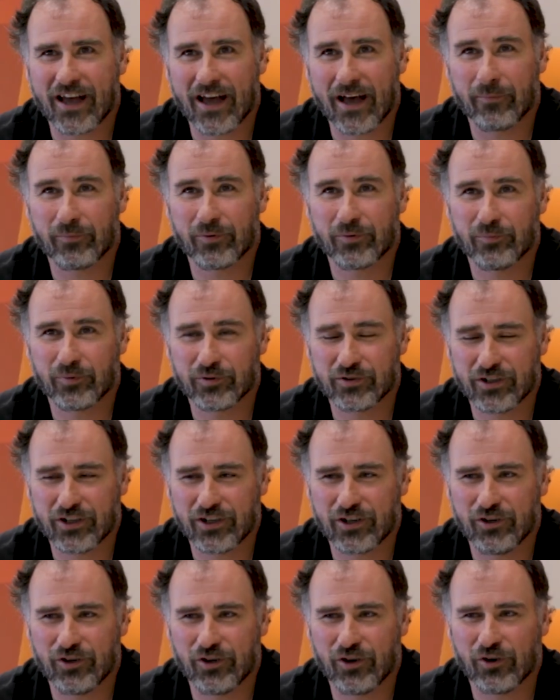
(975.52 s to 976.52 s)
happen,
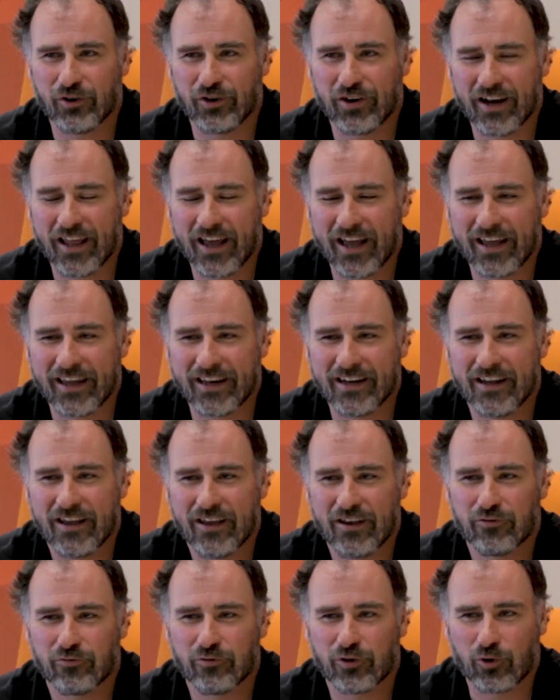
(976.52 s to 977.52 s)
particularly online,
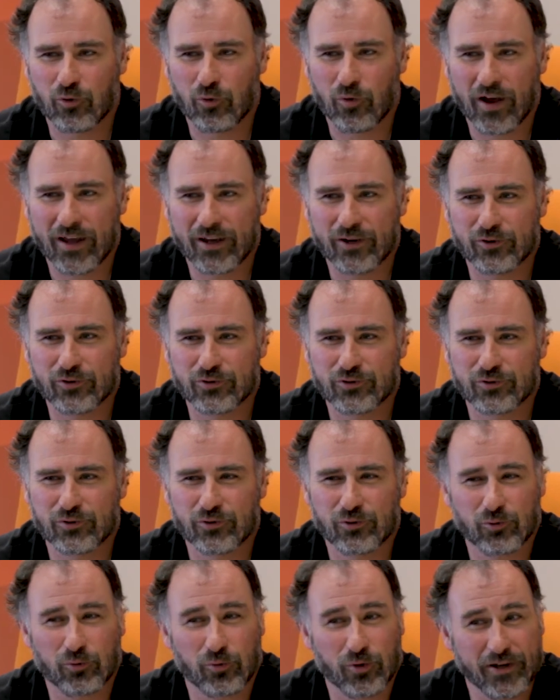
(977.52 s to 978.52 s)
requires
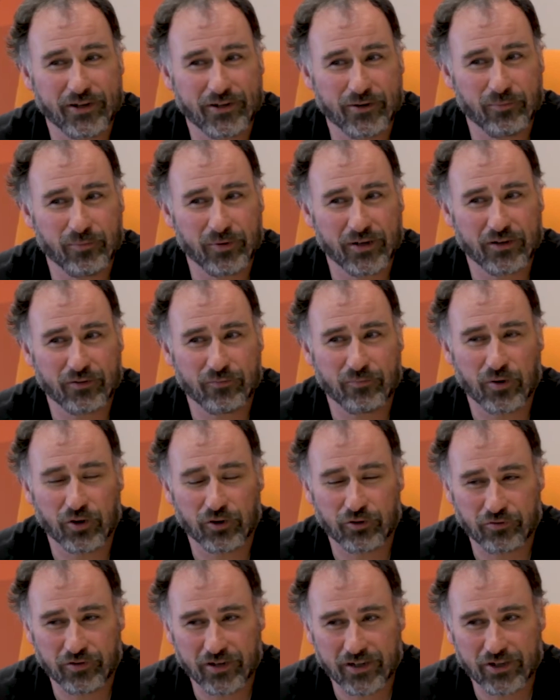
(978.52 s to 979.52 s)
quite a bit of
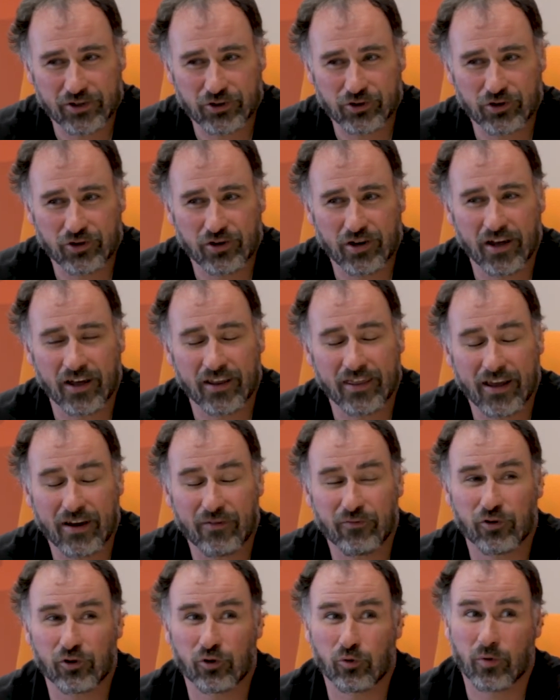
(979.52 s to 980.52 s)
moderation and
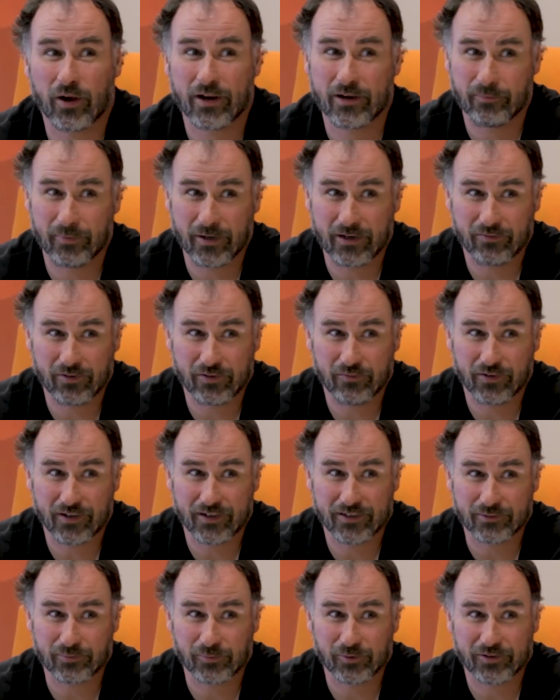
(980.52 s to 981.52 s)
therefore quite a bit of
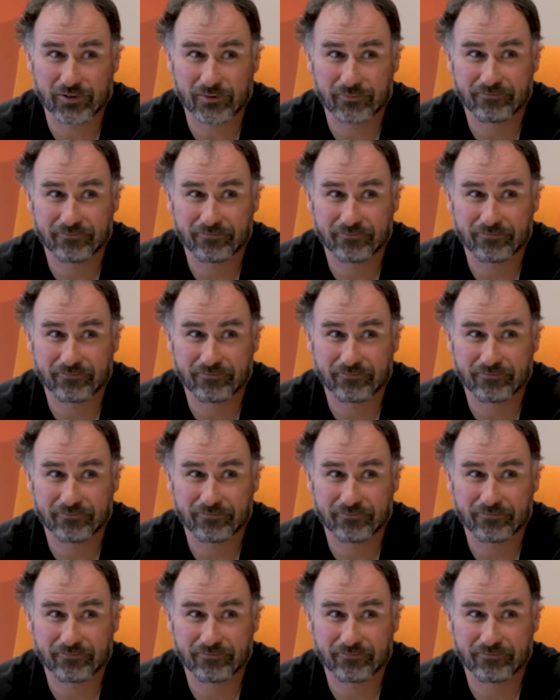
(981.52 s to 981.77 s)
investment.